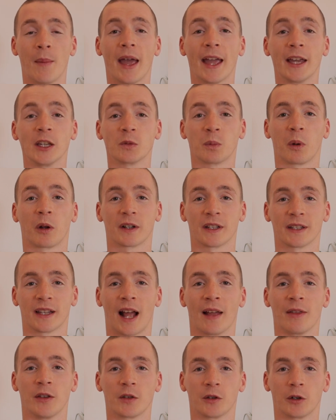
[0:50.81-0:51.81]
H-block
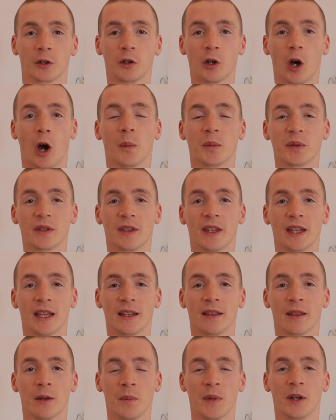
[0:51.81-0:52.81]
design that sort of cups
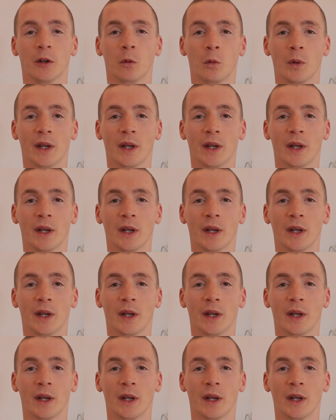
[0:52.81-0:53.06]
the middle